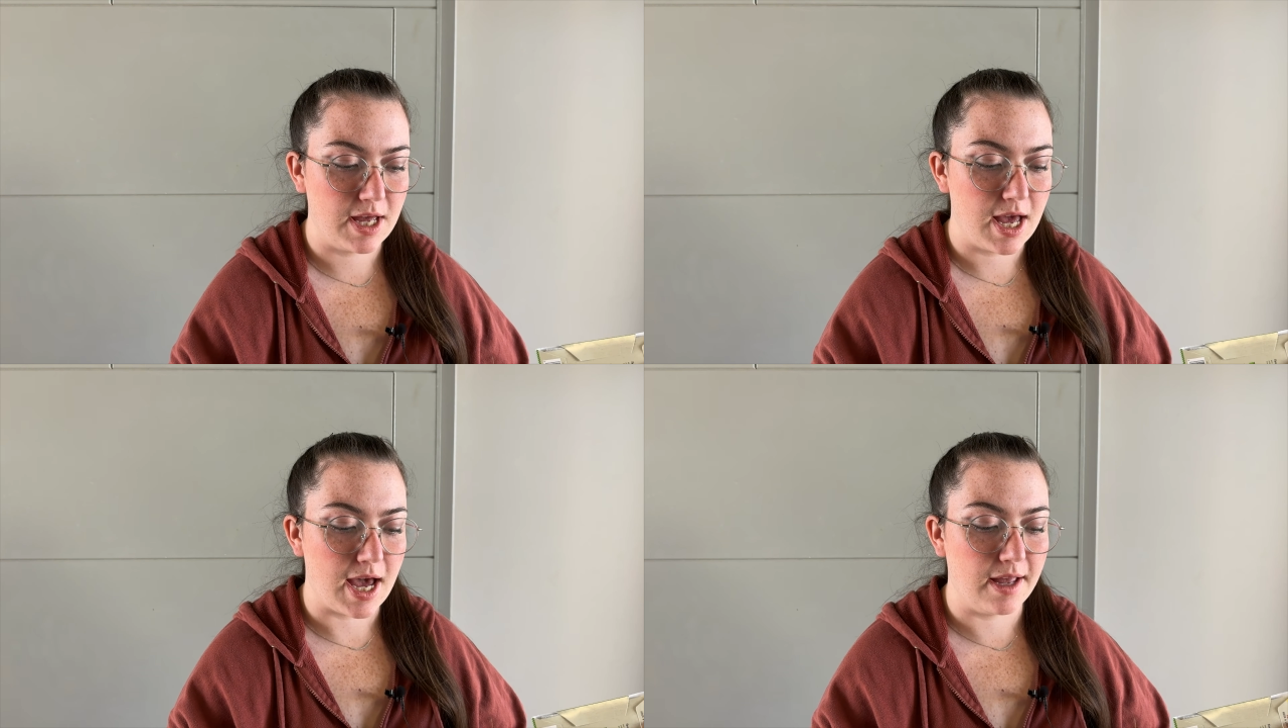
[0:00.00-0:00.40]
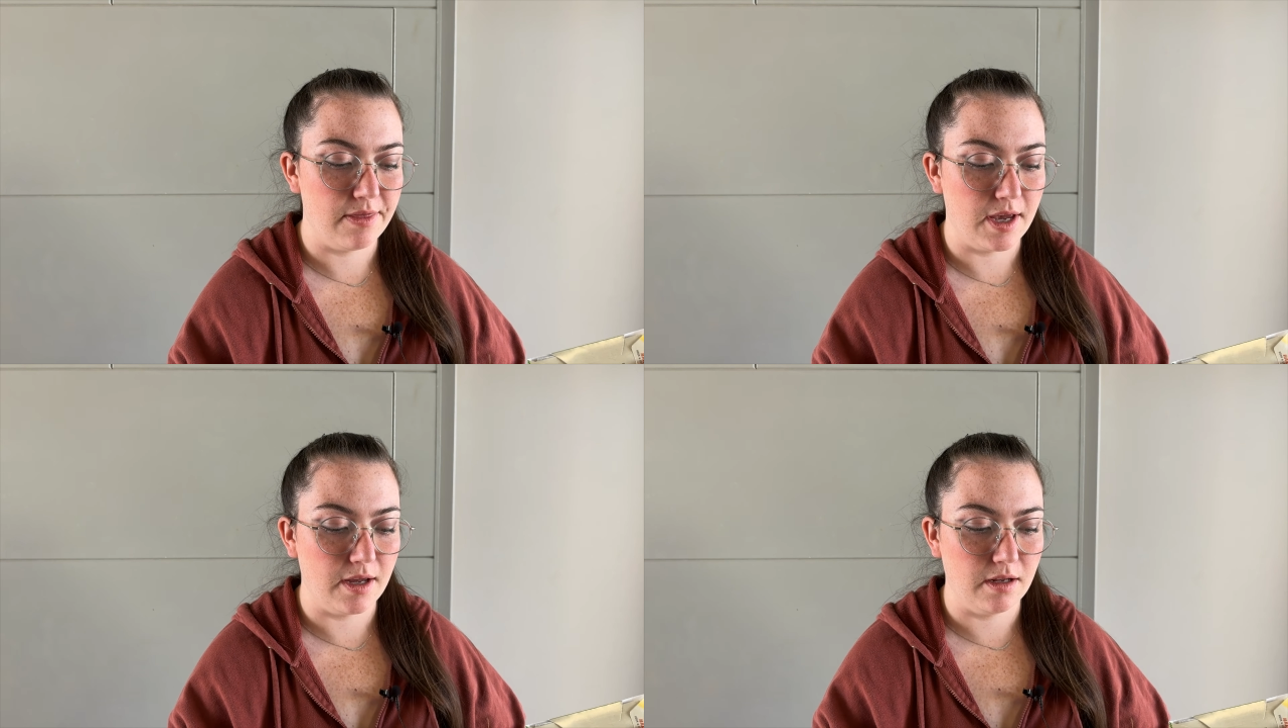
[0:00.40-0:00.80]
and
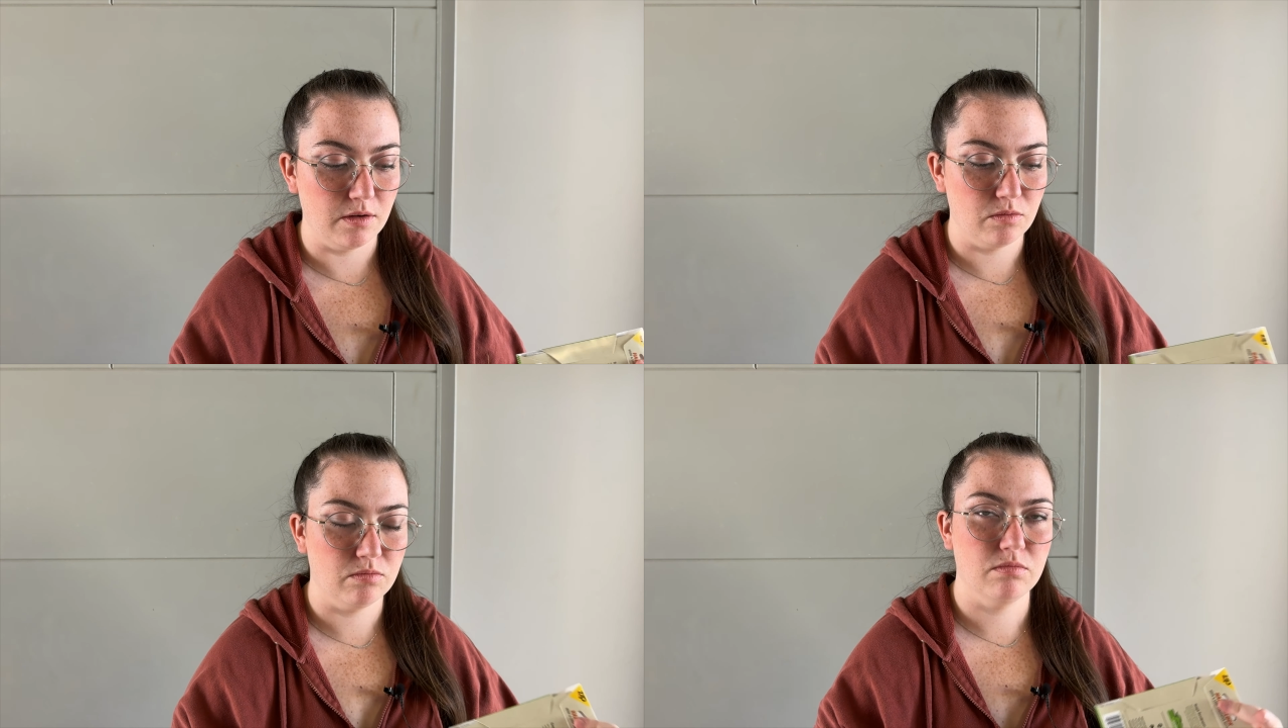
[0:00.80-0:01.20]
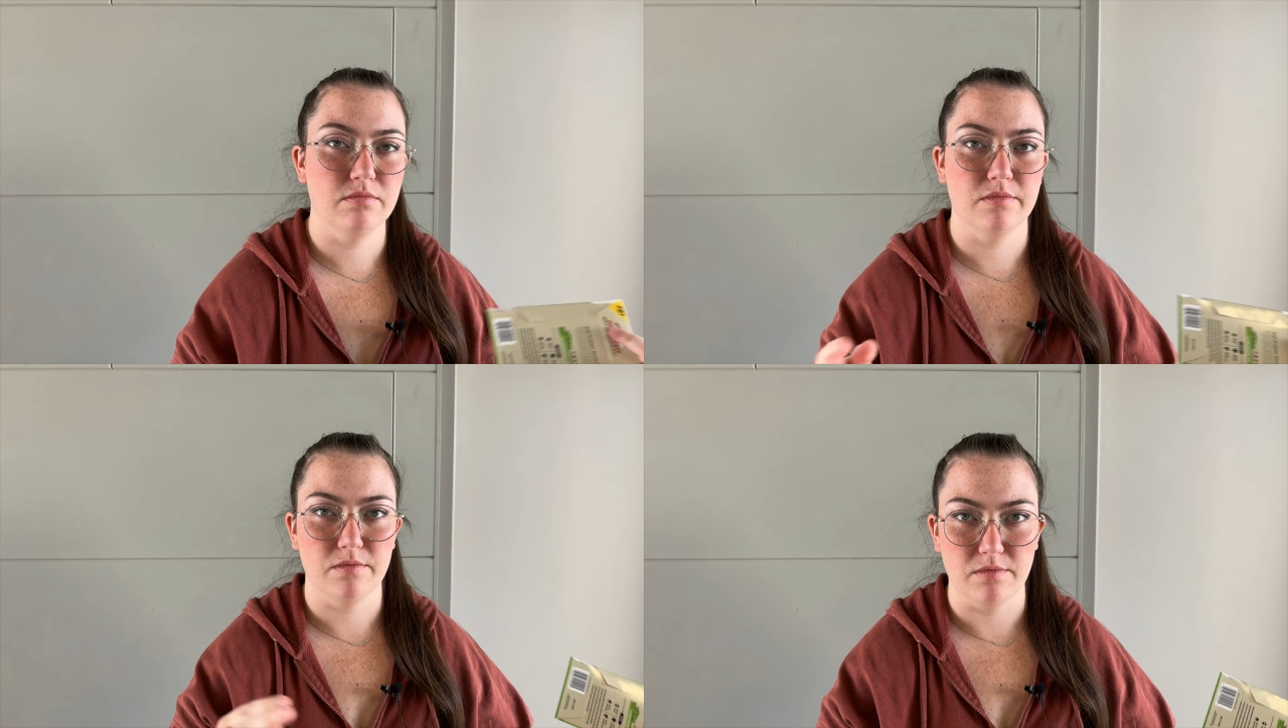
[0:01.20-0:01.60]
then
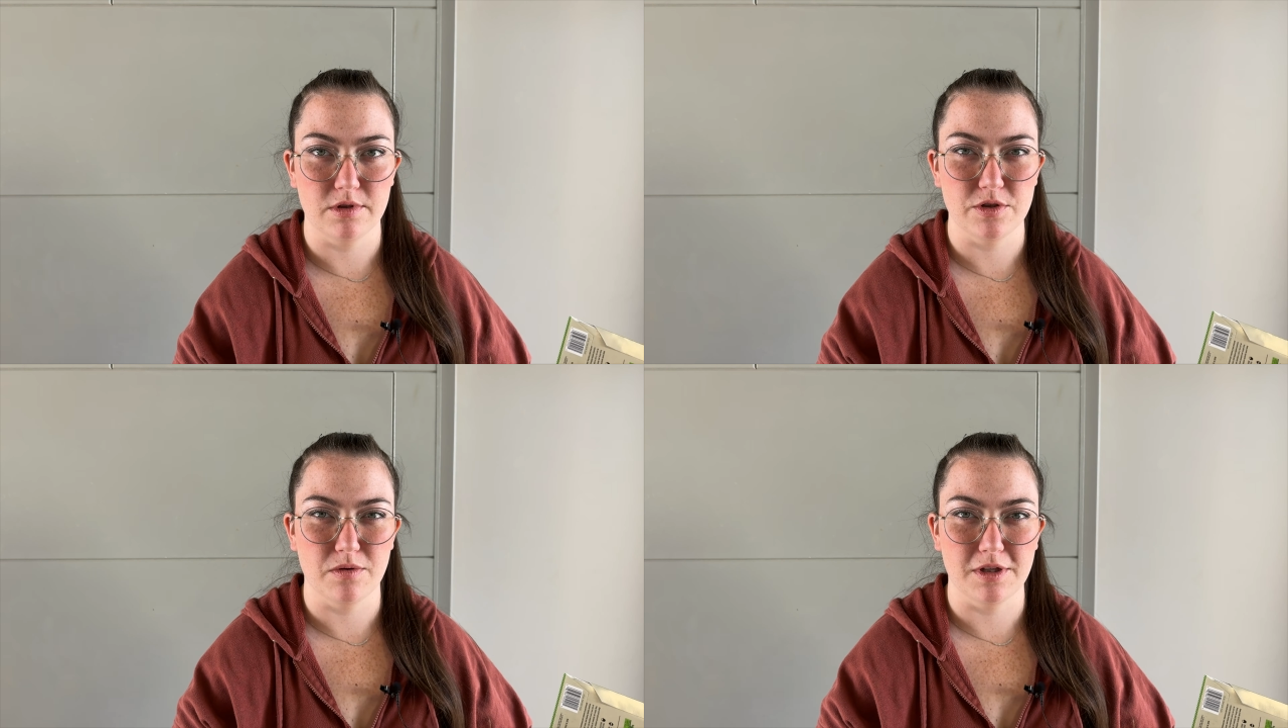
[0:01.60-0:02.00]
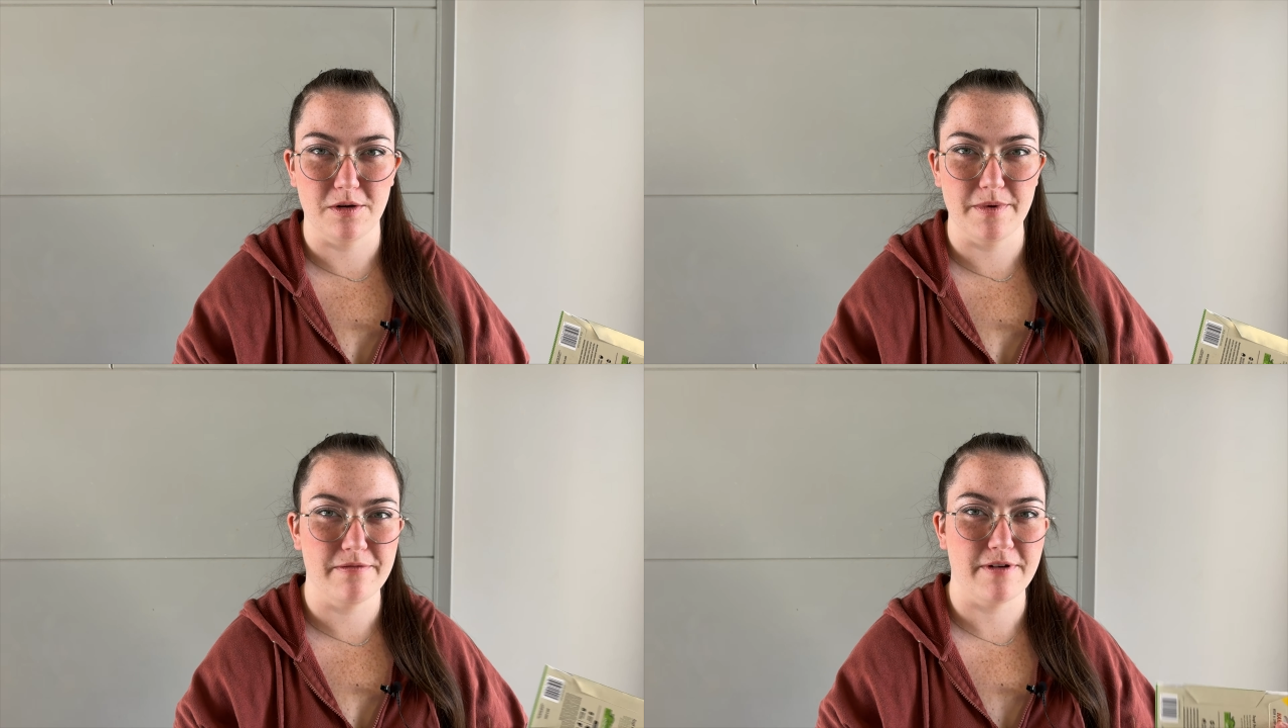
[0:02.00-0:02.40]
we'll do a little
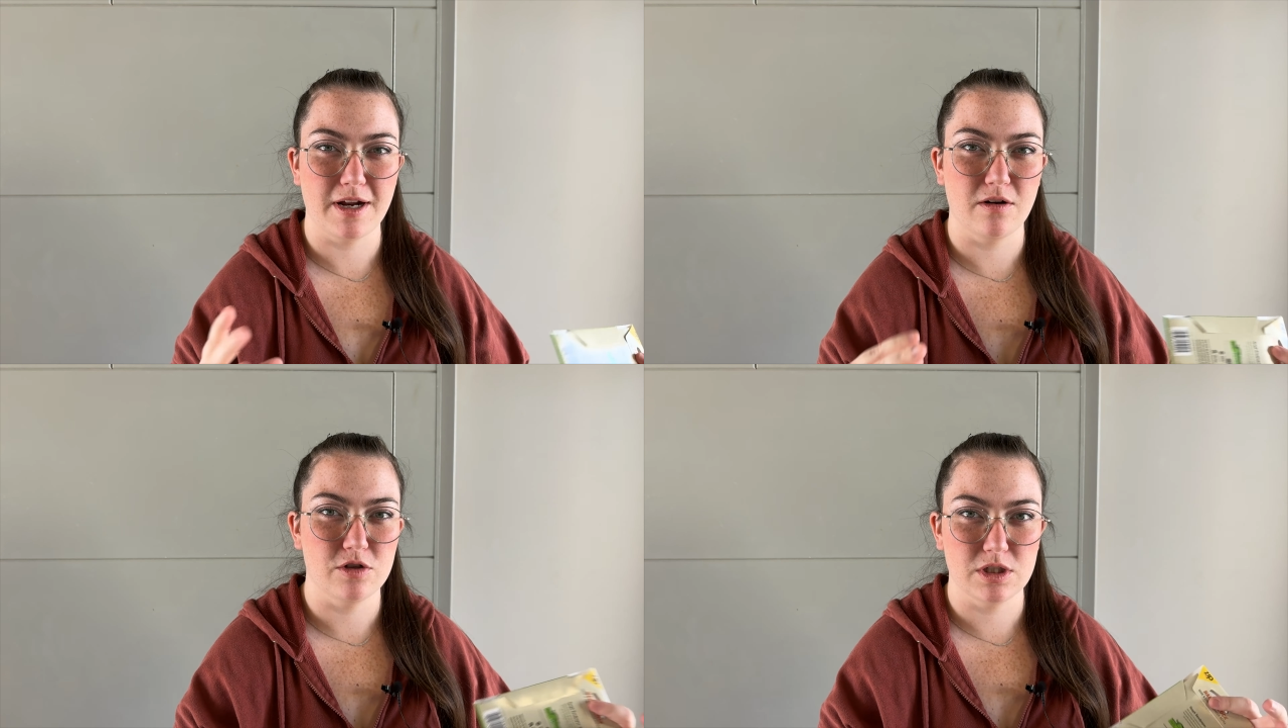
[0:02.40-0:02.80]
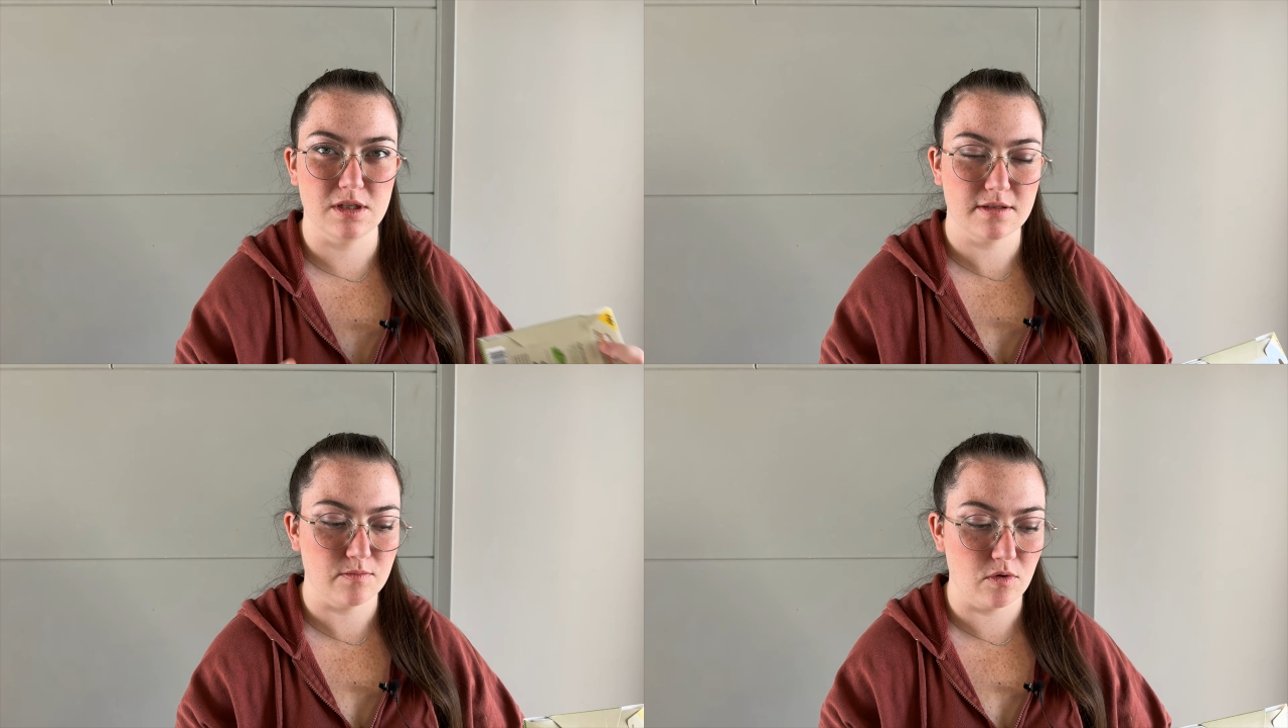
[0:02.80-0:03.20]
bit finer just to
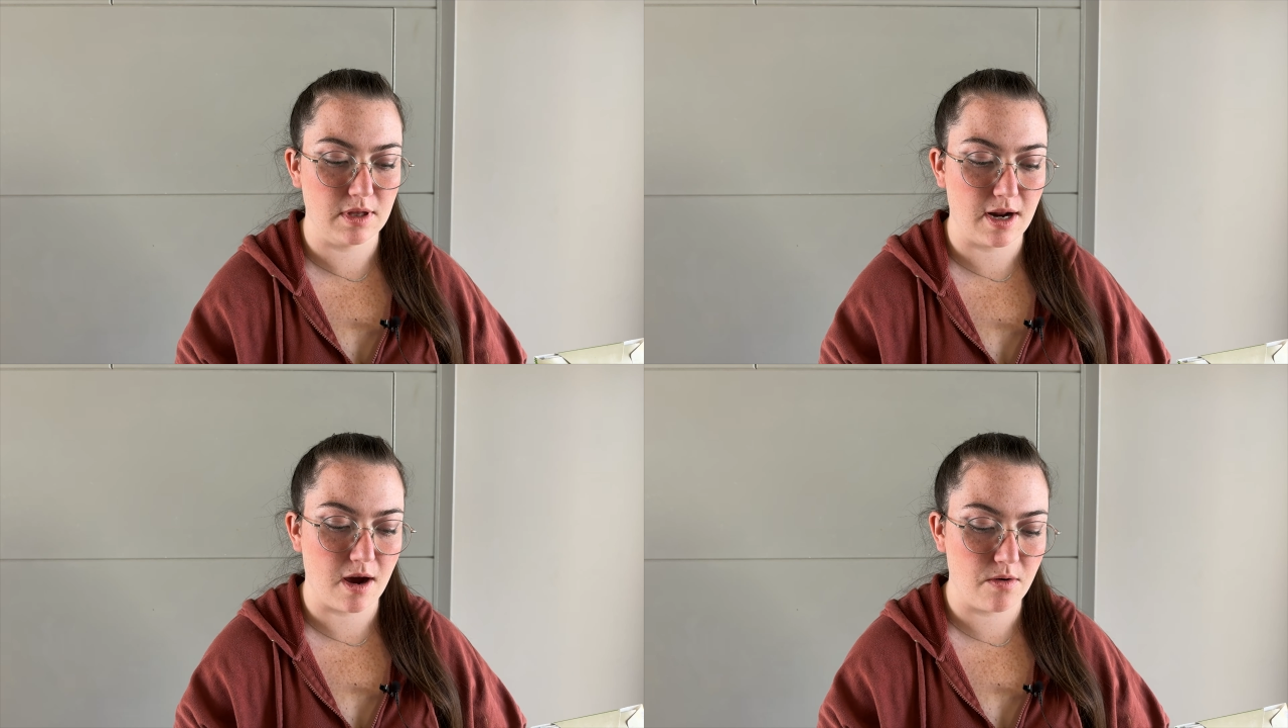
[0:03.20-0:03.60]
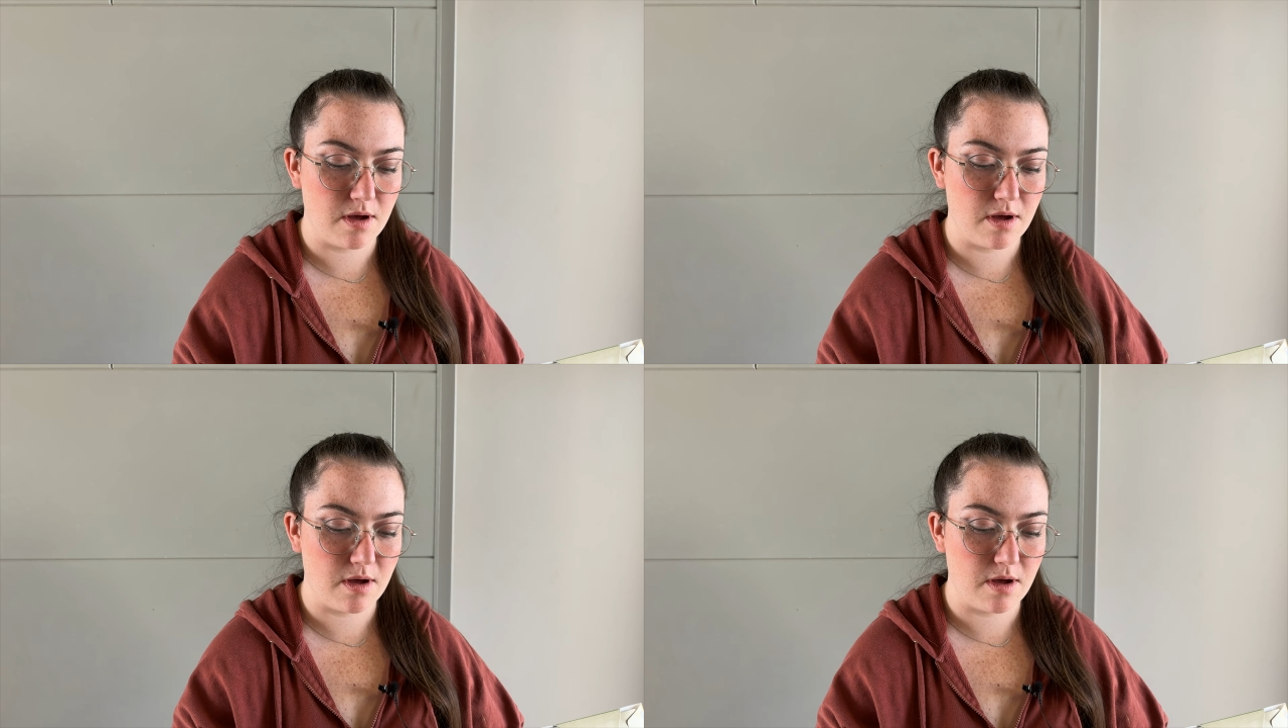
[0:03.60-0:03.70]
smooth it out,